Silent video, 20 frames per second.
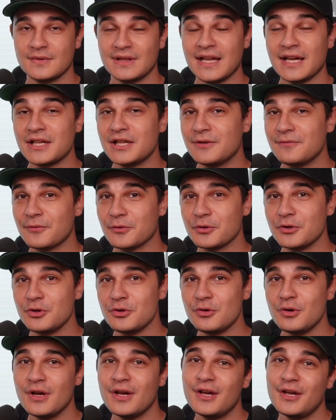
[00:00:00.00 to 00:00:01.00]
Luckily for
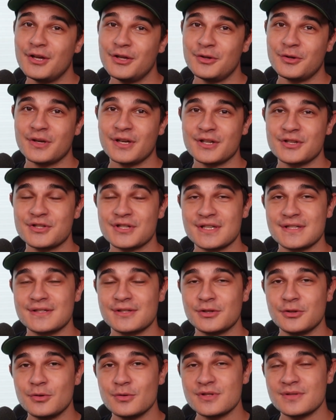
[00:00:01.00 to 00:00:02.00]
you, you can
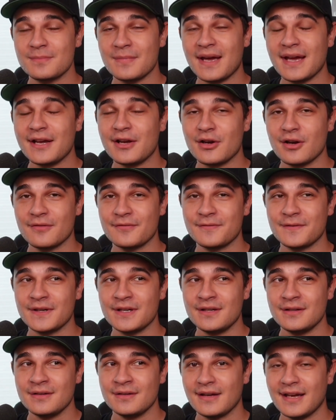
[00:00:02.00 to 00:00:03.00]
just use my
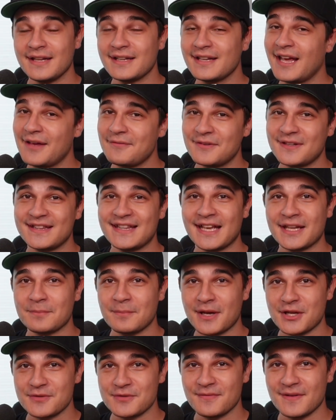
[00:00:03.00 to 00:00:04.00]
config and have it done
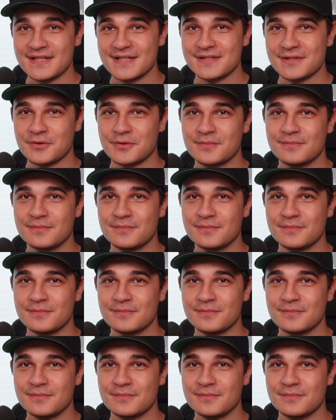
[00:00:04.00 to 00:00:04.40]
much faster.